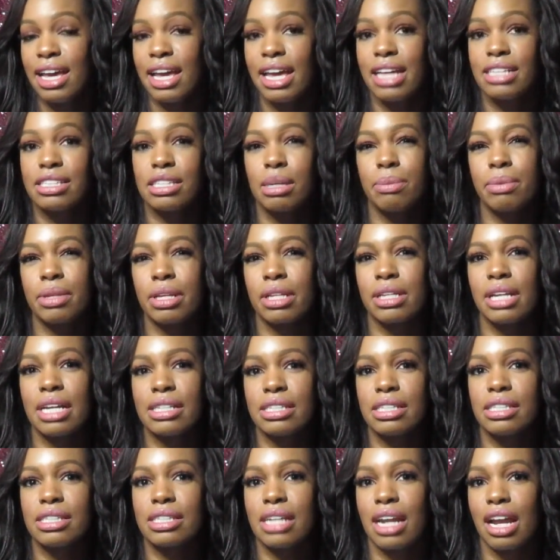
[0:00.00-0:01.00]
and some of the
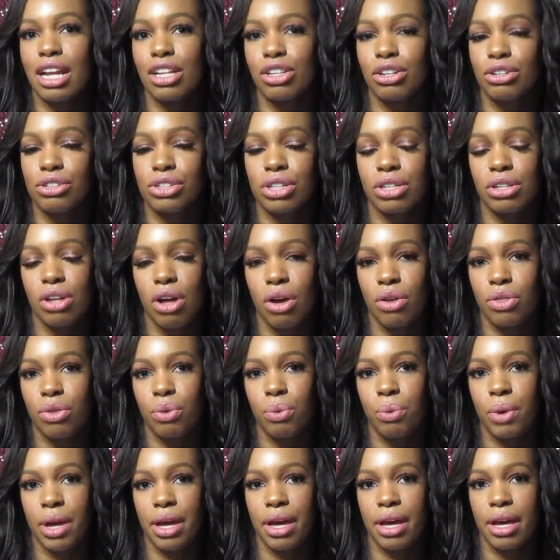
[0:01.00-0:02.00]
lessons that I learned along the
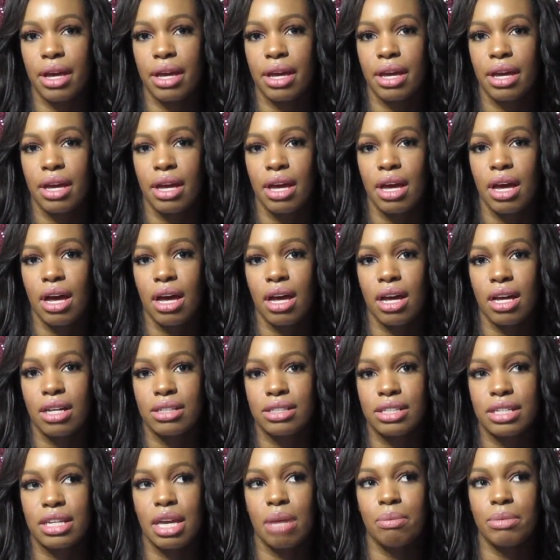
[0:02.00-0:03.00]
way
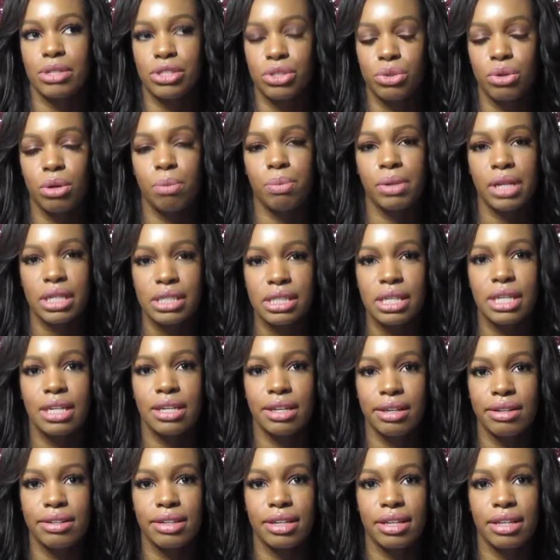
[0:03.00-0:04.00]
to get me to a place of
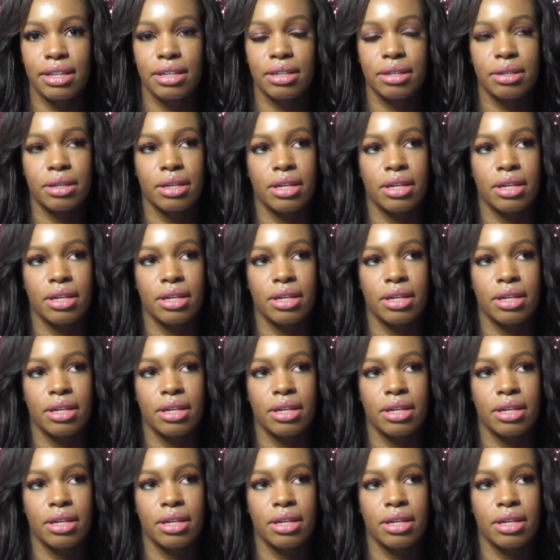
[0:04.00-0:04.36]
healing.